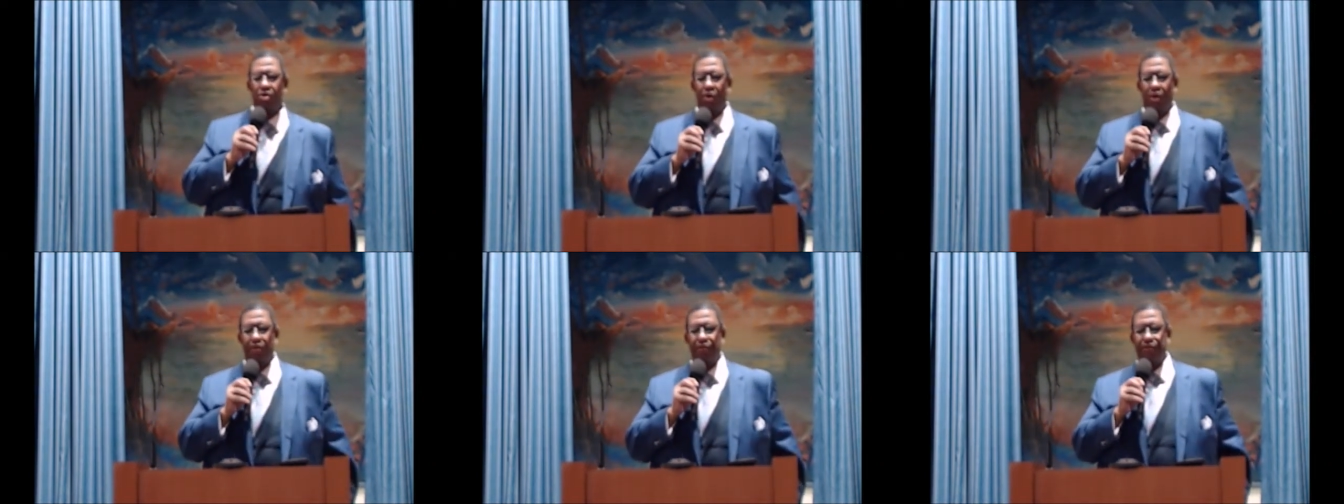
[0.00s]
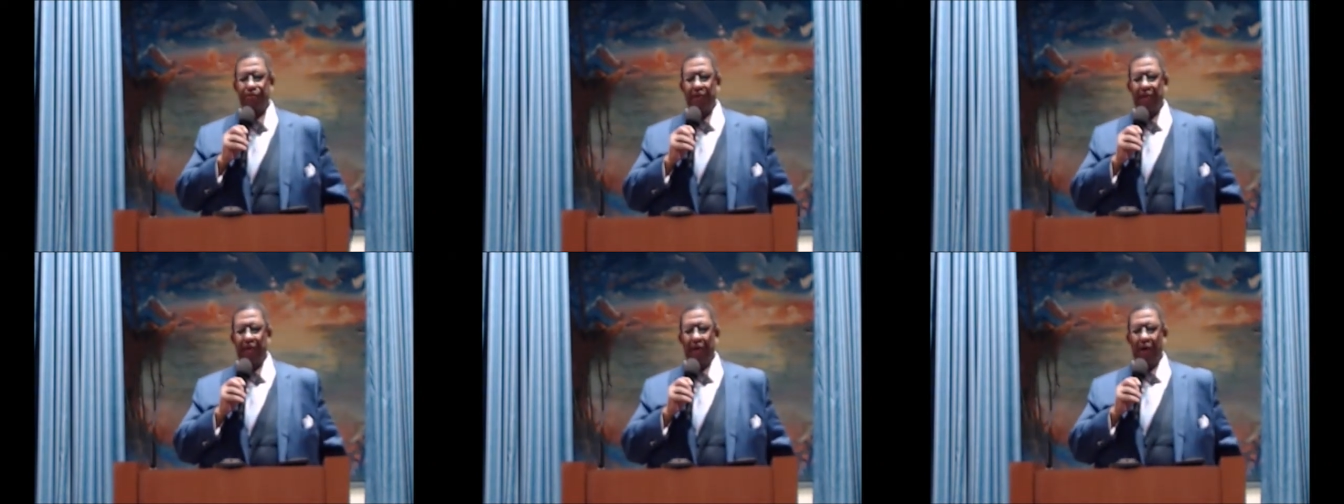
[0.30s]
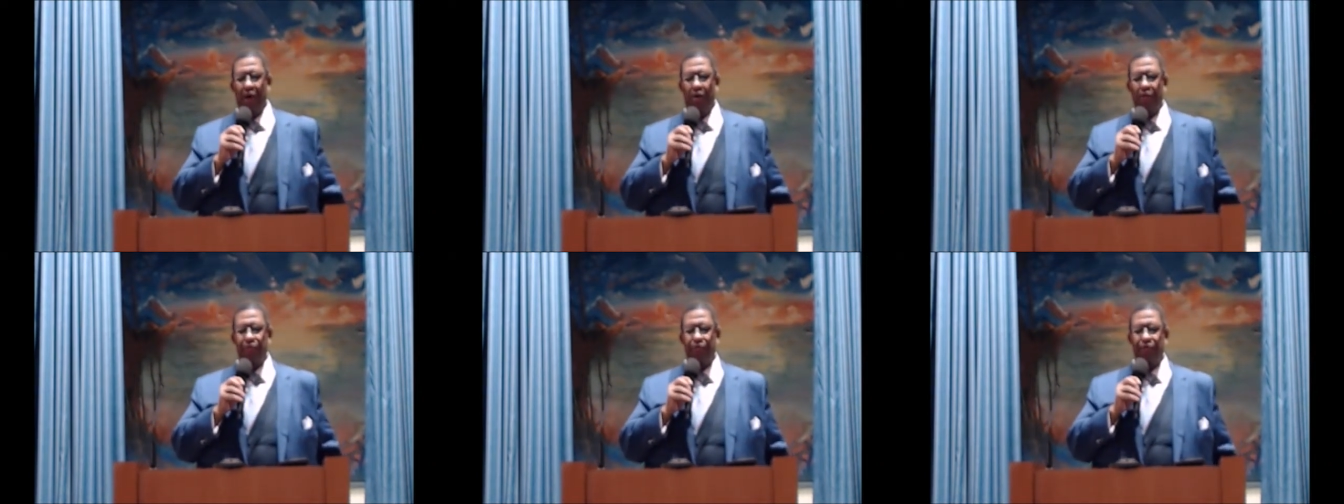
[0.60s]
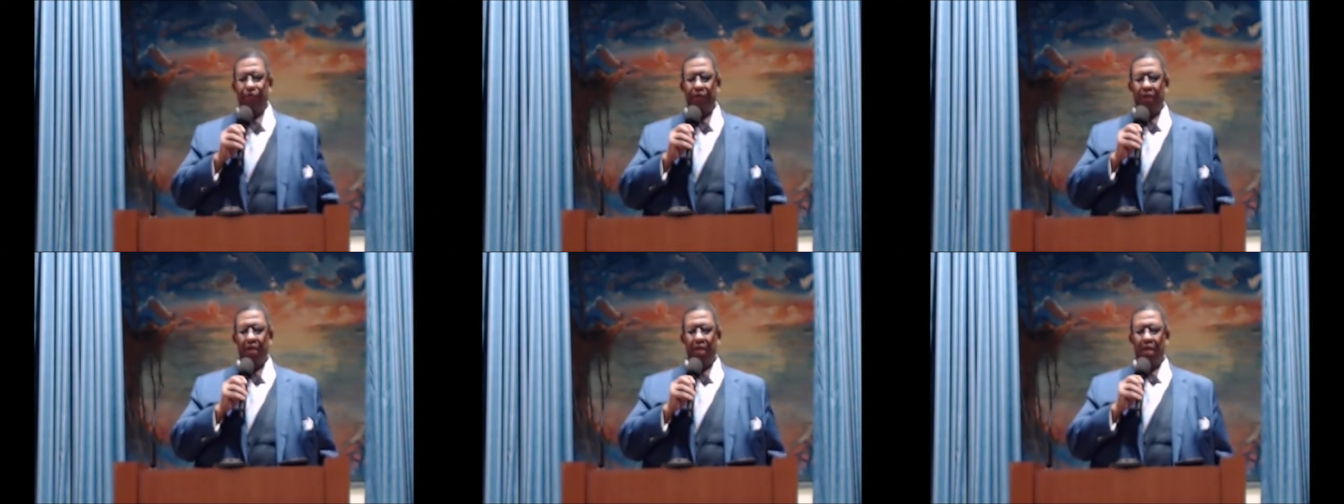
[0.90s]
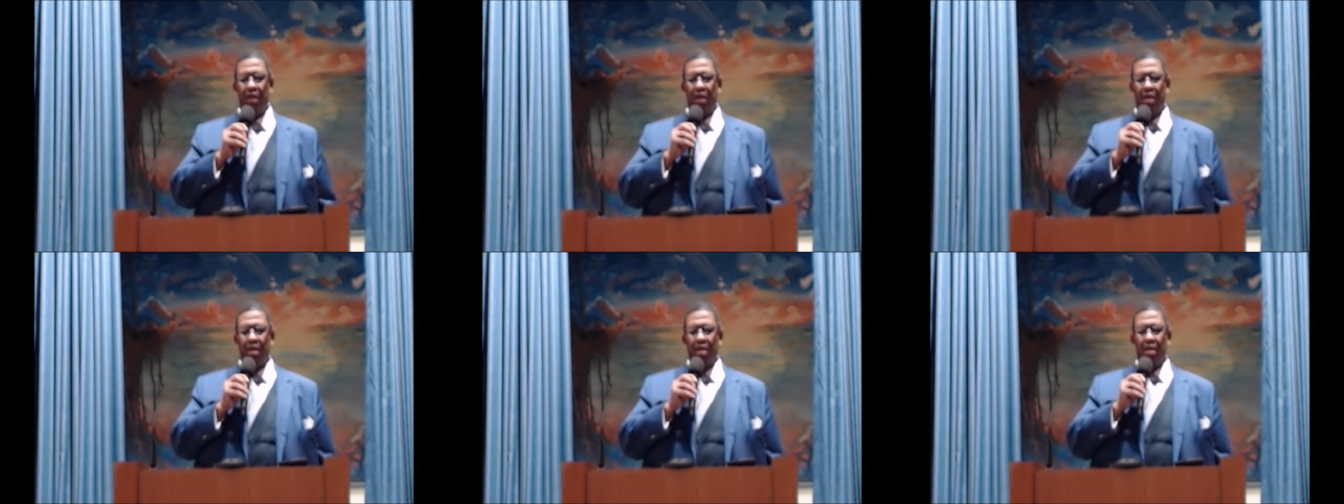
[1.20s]
yourselves
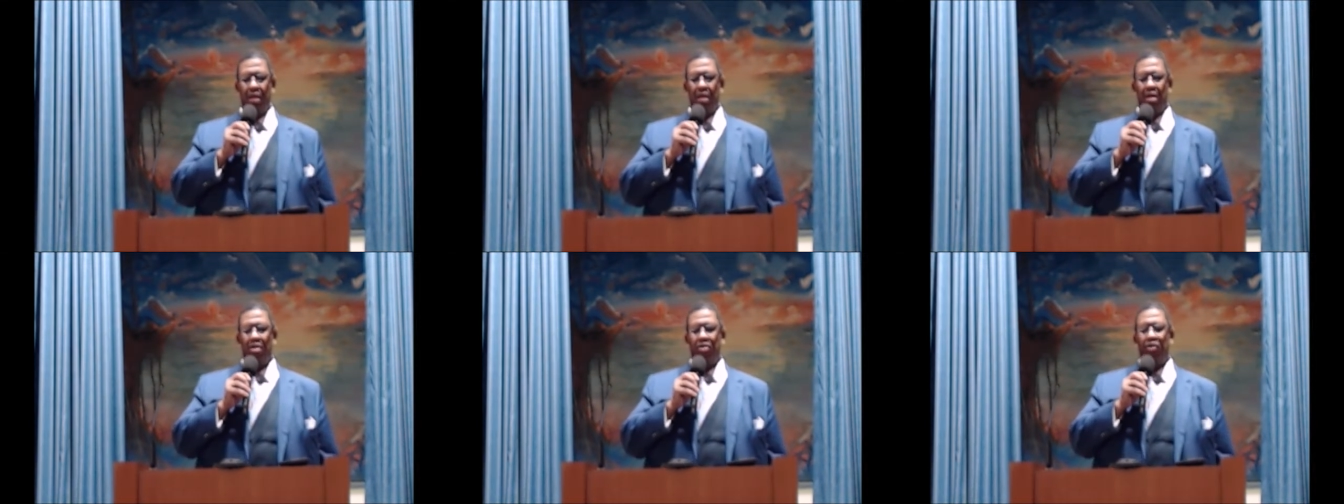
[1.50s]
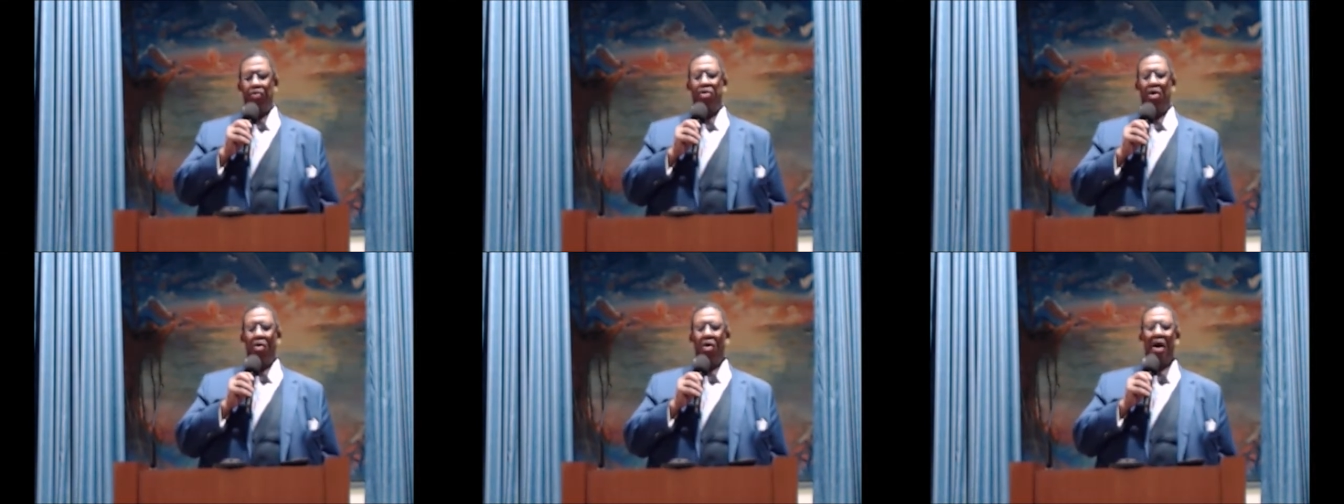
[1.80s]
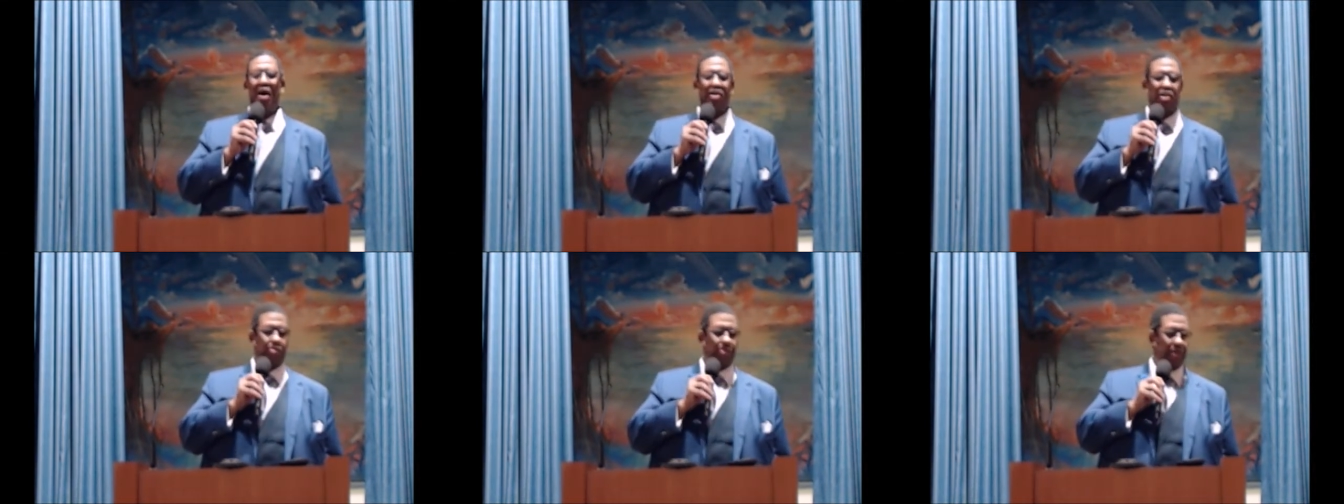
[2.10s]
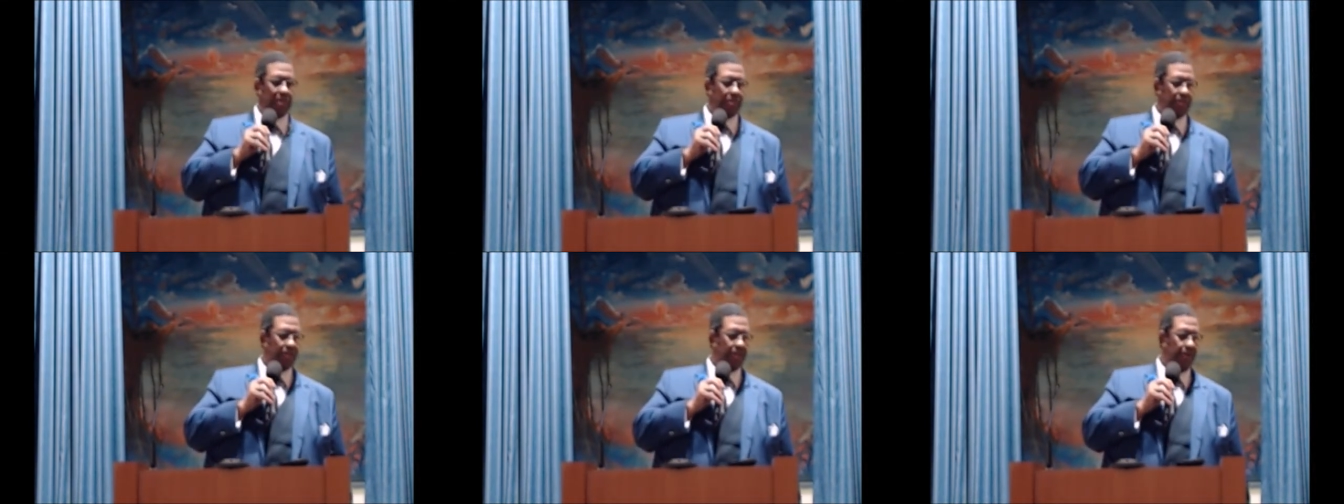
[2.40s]
to your husband,